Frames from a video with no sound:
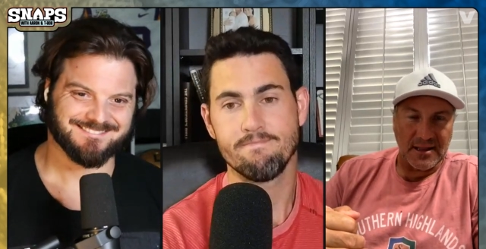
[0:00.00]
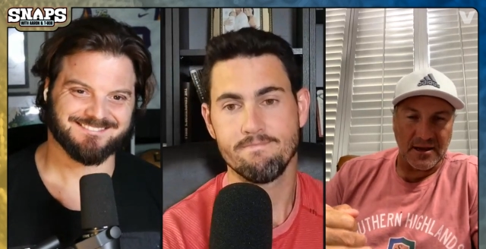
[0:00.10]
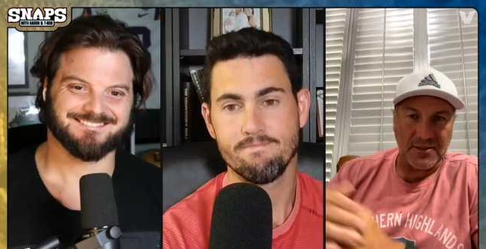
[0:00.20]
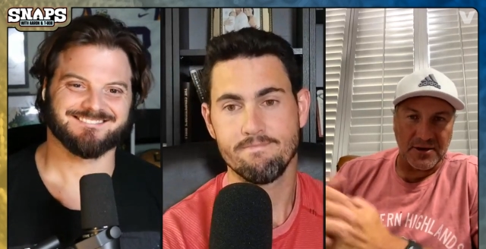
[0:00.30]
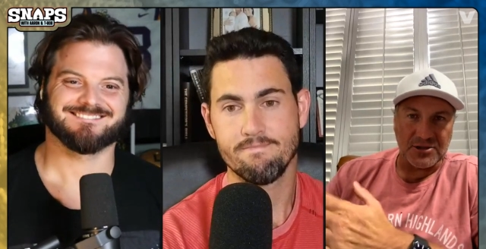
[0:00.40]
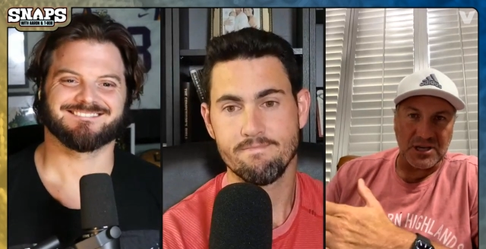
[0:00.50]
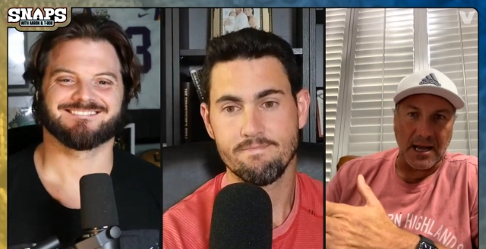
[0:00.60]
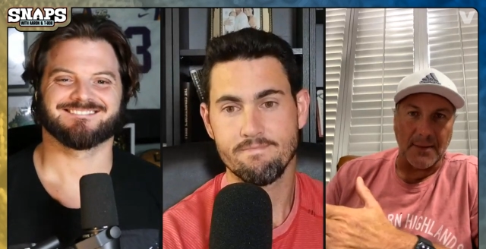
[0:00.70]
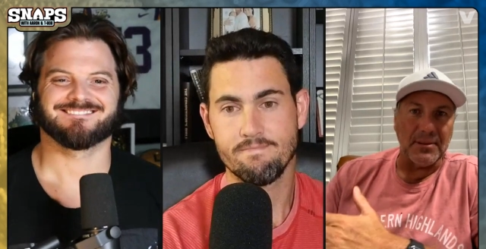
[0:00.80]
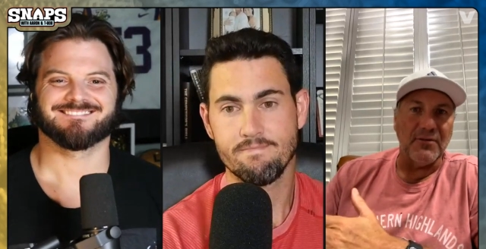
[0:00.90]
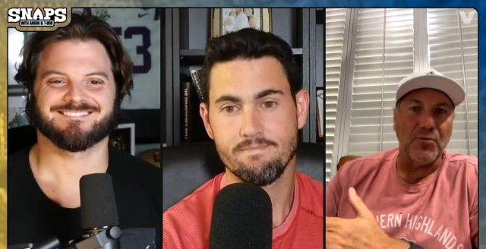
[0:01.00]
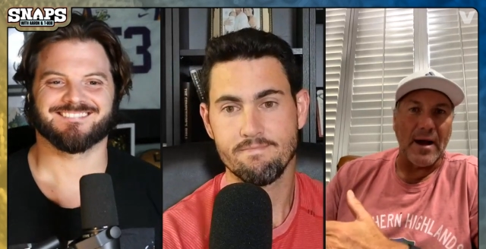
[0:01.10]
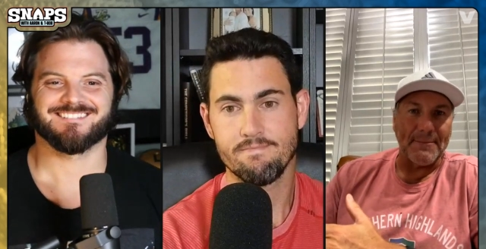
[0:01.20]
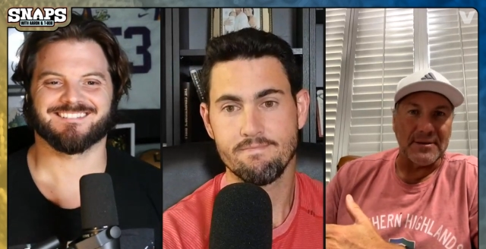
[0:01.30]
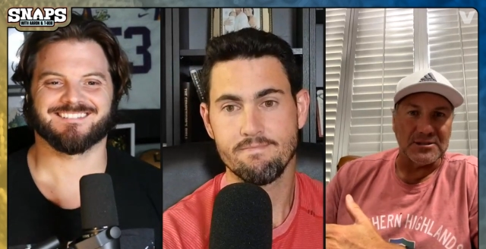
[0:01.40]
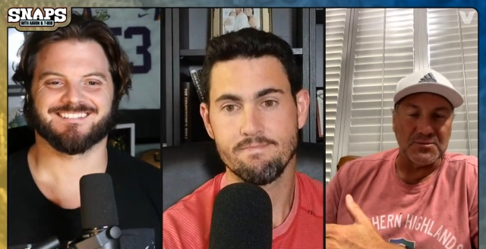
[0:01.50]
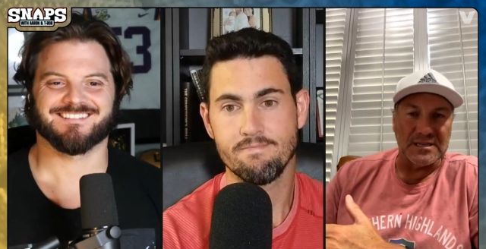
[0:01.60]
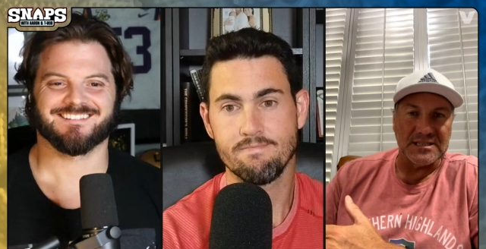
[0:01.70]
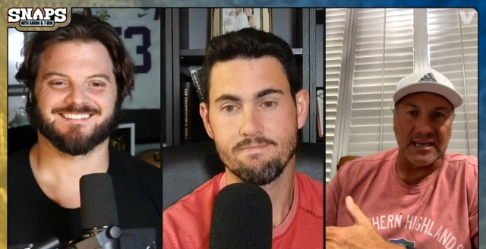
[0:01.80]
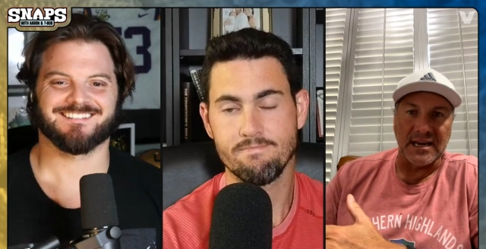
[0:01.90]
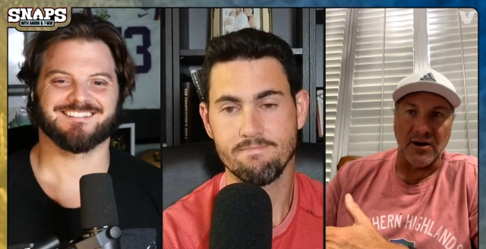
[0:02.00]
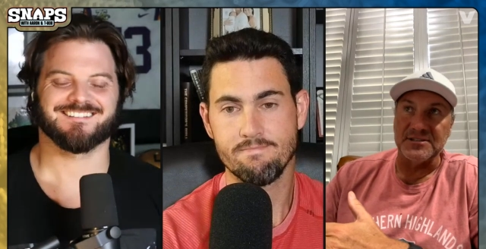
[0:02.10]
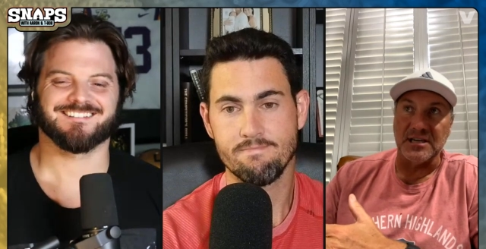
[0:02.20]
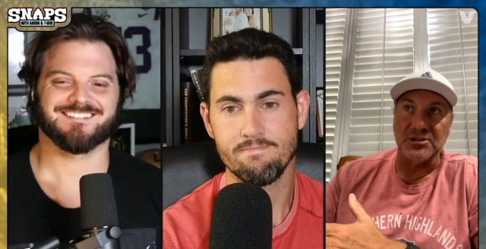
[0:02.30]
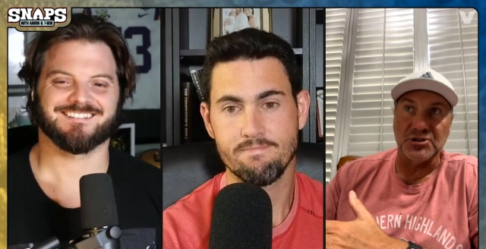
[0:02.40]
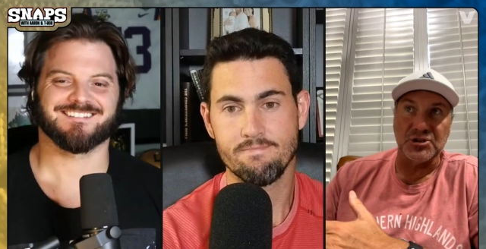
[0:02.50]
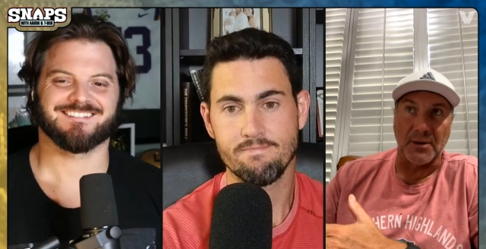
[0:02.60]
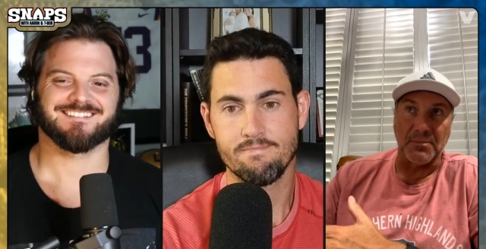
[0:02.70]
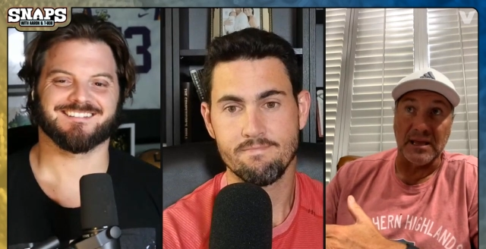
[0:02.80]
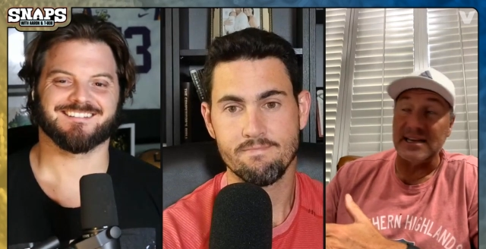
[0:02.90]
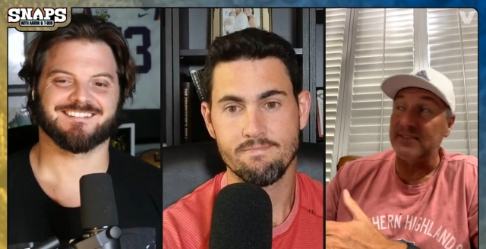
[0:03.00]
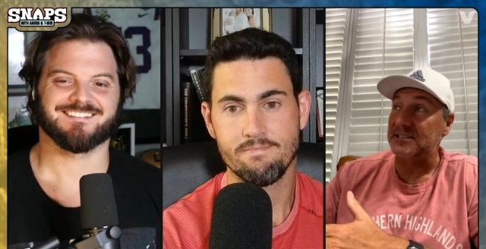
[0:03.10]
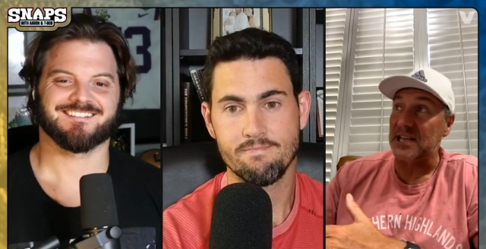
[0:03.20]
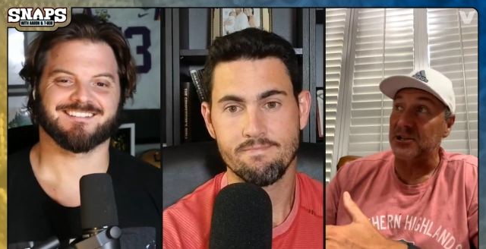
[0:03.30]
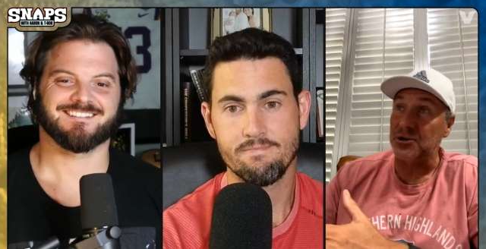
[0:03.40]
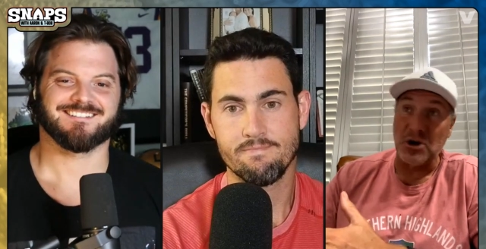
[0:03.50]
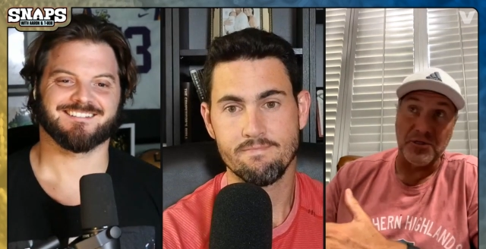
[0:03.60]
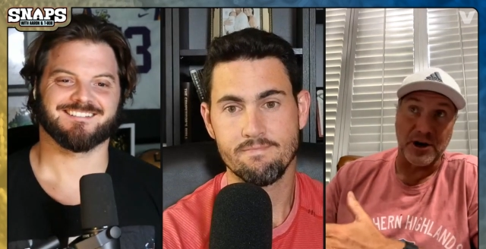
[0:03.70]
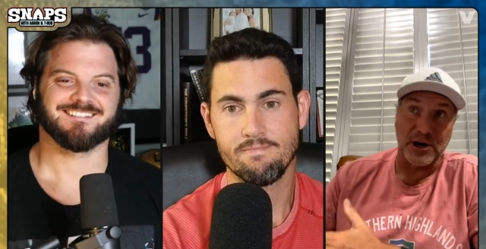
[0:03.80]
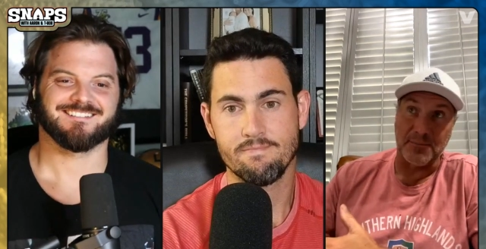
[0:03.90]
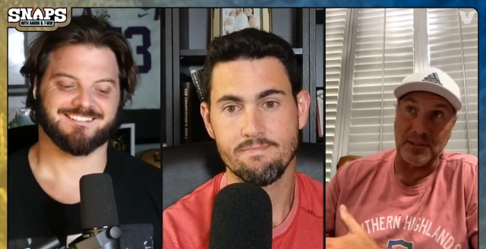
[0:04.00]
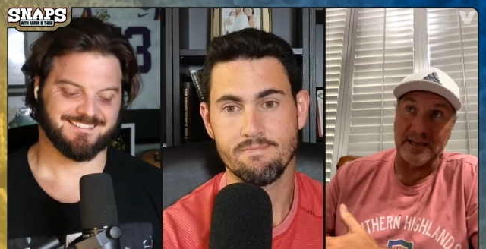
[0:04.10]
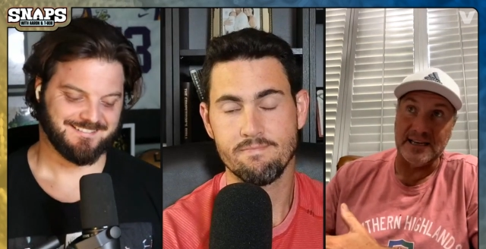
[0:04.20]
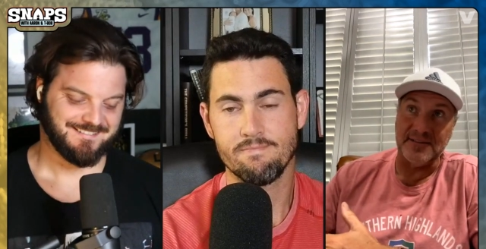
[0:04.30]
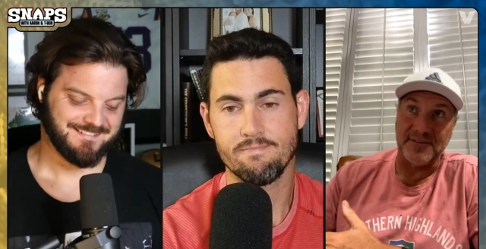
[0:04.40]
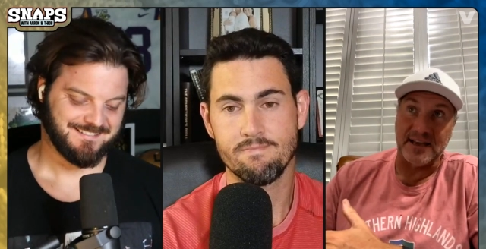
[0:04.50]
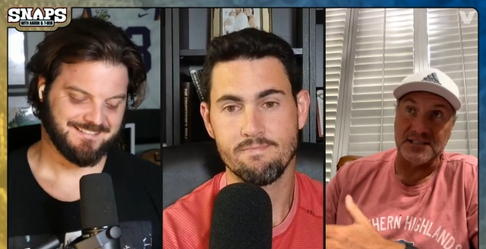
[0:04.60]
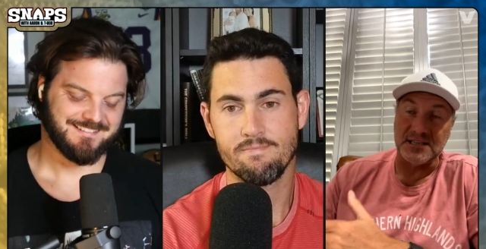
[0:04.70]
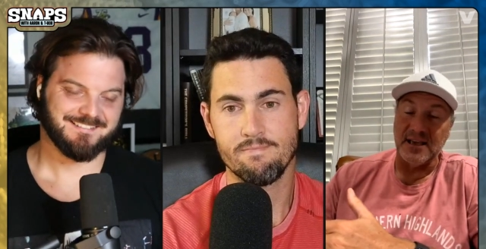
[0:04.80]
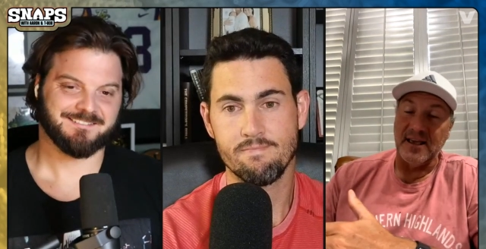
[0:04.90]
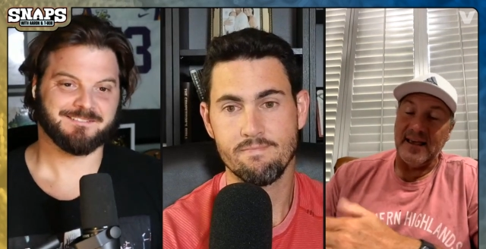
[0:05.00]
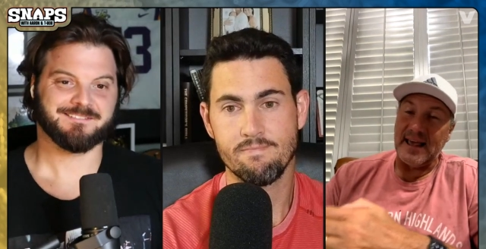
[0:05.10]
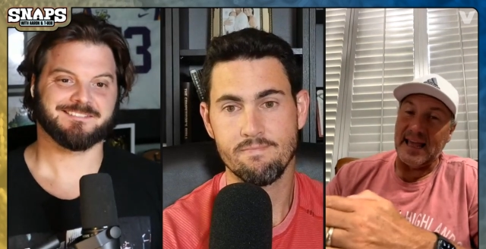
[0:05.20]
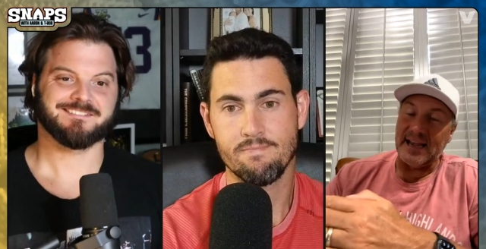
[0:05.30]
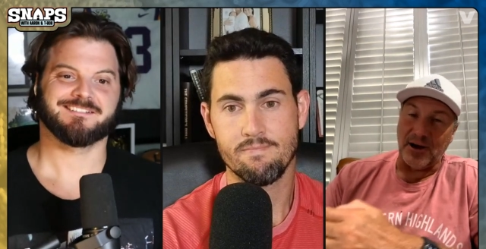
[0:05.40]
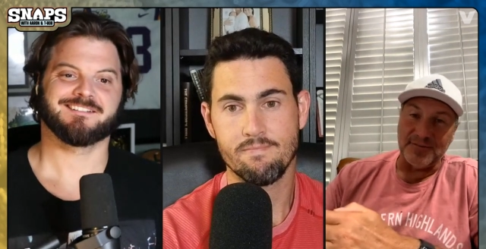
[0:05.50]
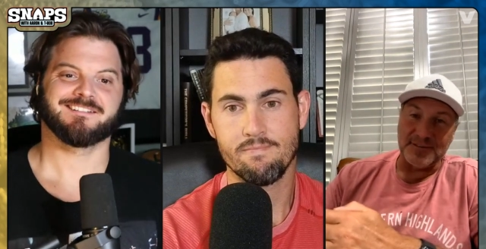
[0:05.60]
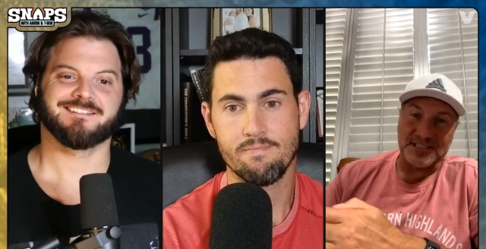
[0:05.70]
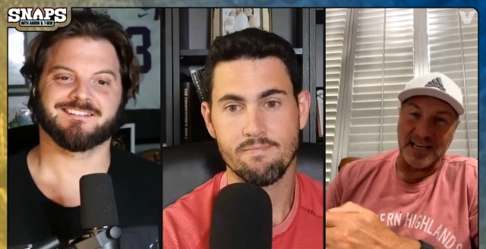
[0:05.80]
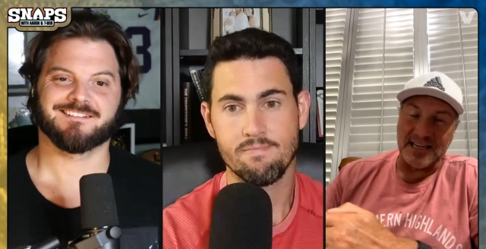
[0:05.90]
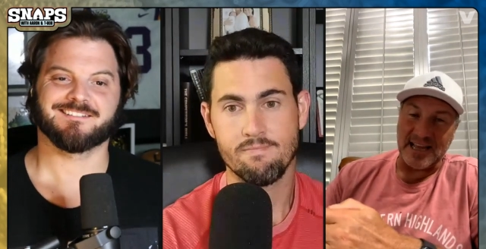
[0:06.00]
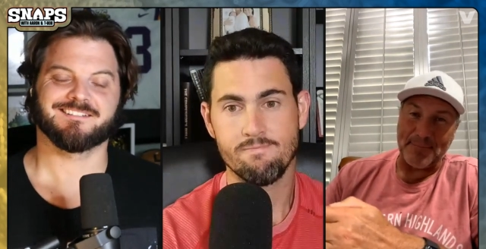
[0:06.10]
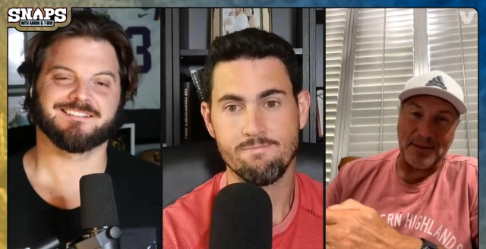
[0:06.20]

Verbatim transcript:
Speaker 1: there's a couple of weapons missing, and all of a sudden you start playing defense. Now they're going to play defense, and all of a sudden that